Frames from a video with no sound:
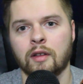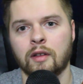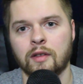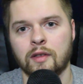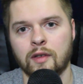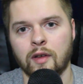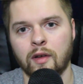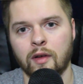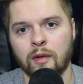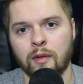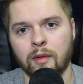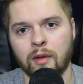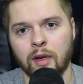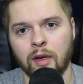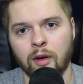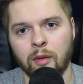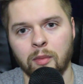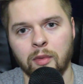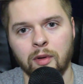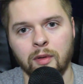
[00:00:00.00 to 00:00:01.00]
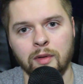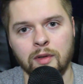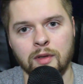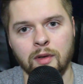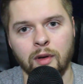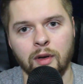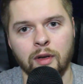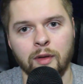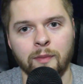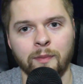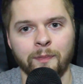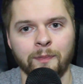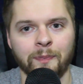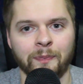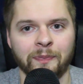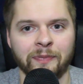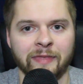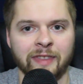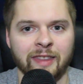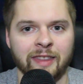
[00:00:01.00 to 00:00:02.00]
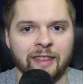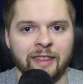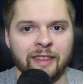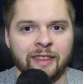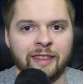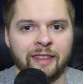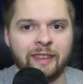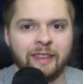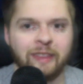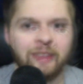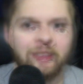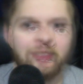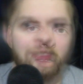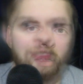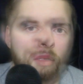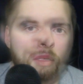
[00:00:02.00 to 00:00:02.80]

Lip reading: So, I hope you enjoy. In